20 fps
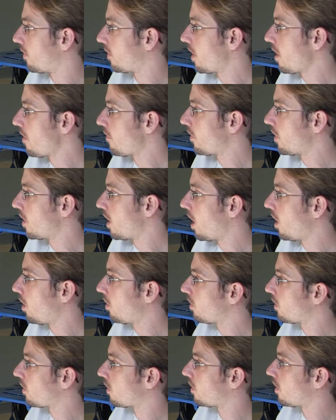they've
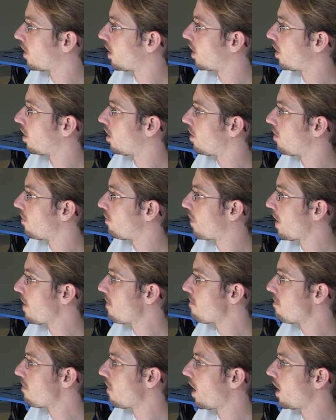announced their
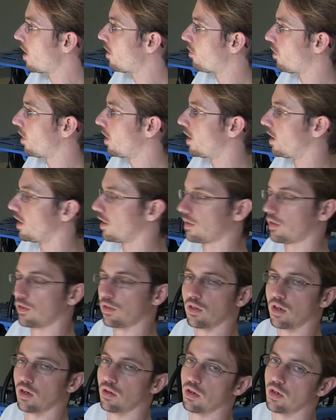Pimp My Rig
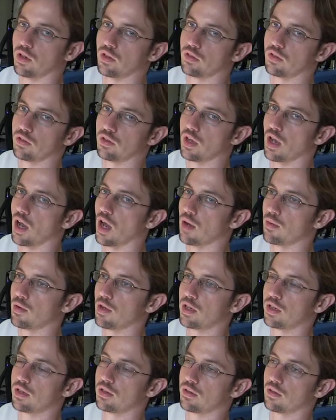series. Yeah, I
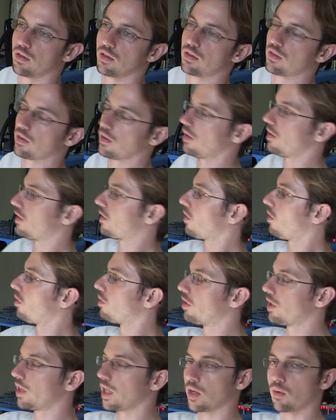mean, it's
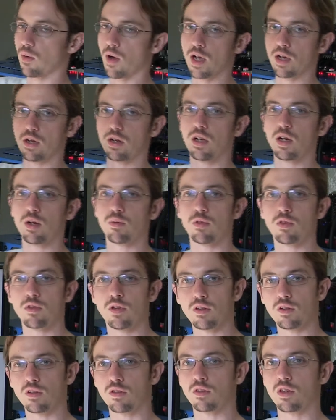already quite clear what
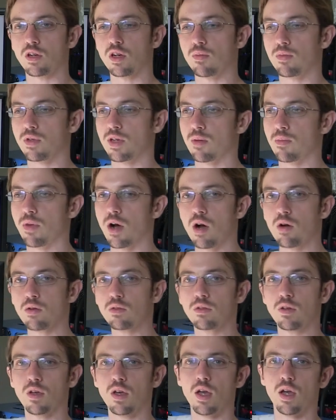this is going to be
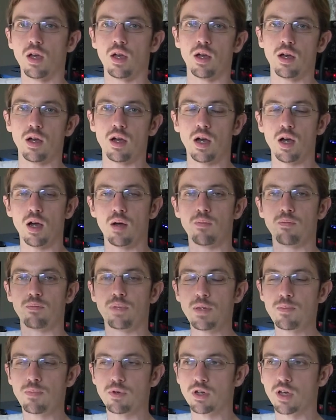about.
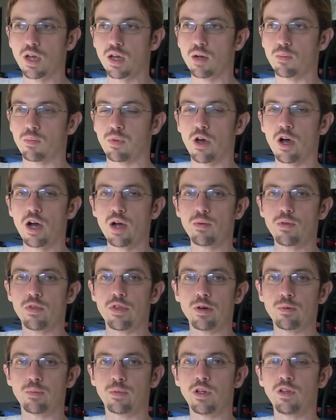People can apply with
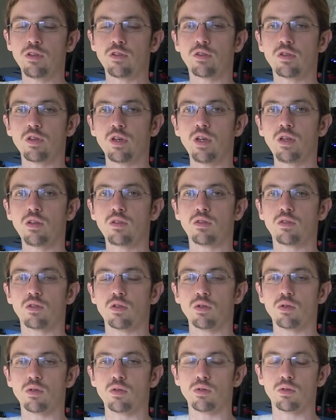their PCs
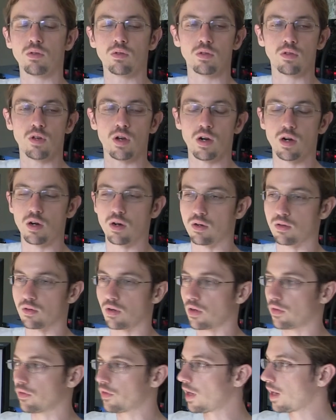to
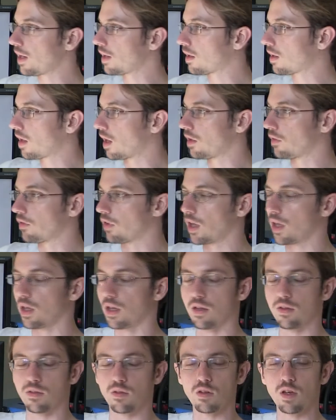on that kind of
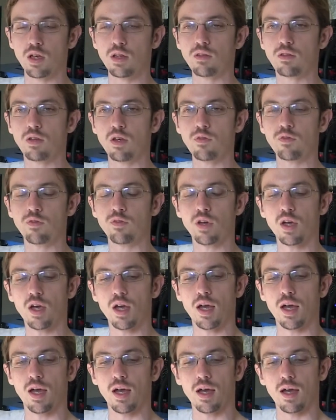like incentive,
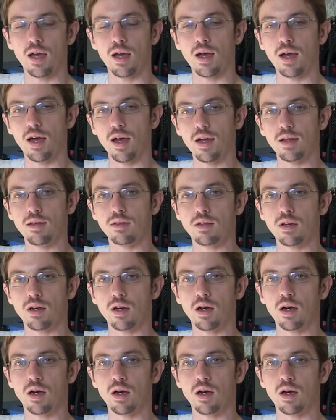and